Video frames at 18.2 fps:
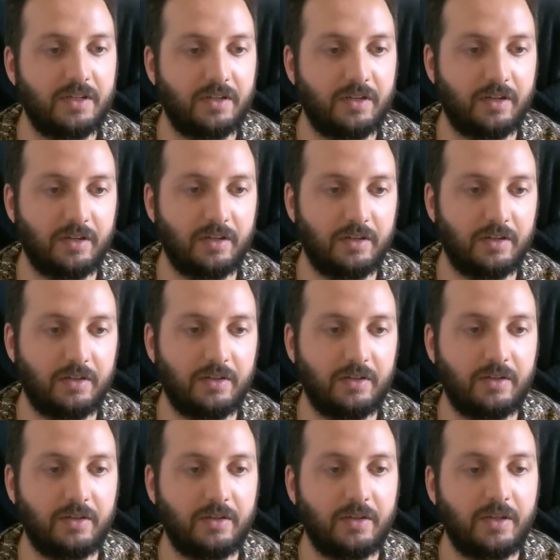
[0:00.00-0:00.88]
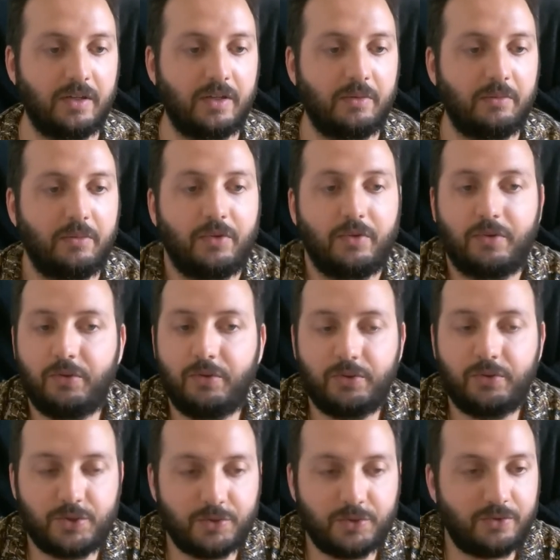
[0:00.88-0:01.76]
Uh, you
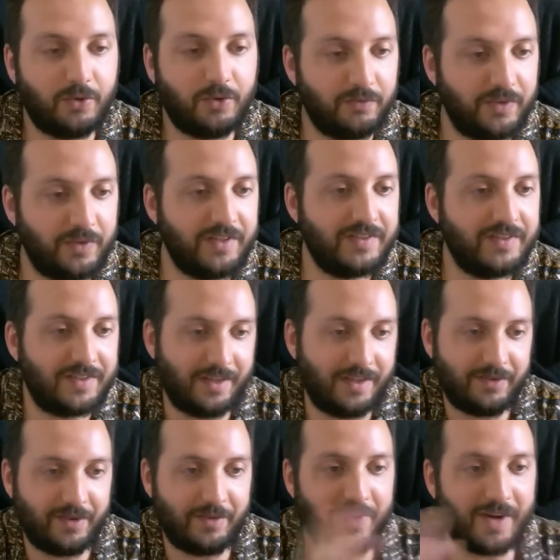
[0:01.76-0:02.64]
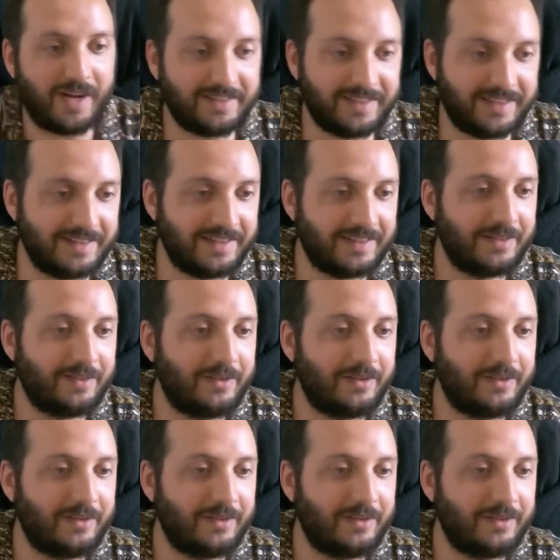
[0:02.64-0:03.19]
should convince everybody